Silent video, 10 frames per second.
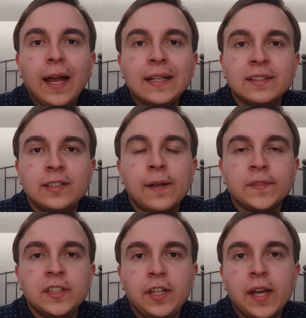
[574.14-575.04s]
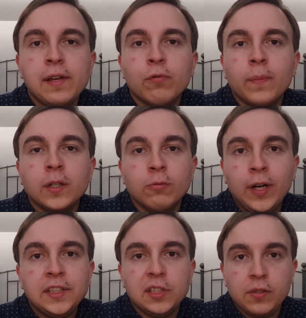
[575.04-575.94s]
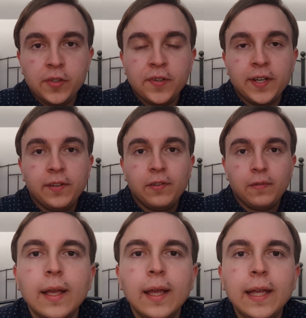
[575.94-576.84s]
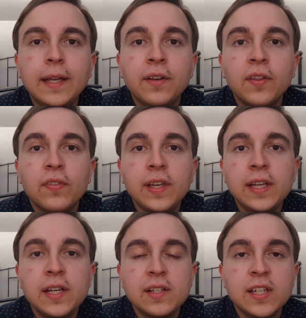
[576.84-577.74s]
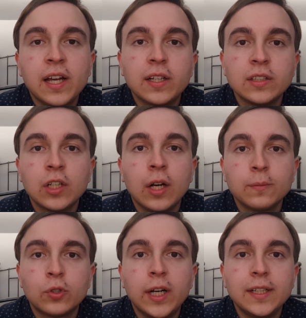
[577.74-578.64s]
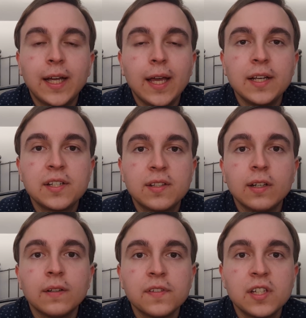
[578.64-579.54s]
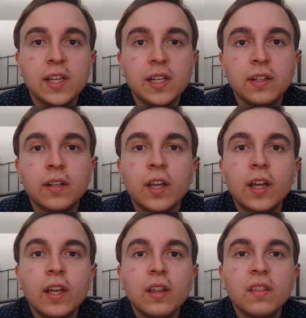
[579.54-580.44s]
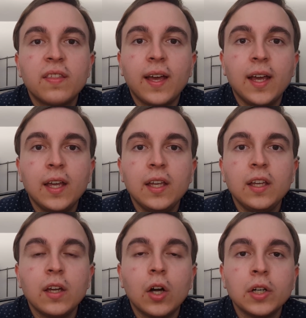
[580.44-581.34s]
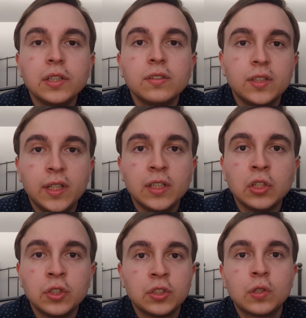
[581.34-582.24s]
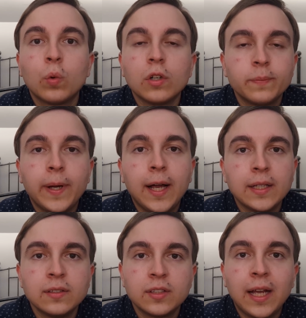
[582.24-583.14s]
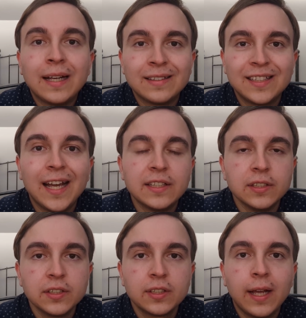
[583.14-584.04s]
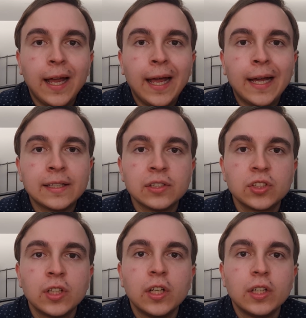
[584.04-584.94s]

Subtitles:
N78 remote radio units. In the second upgrade case that I've seen, they are using just quad band antennas and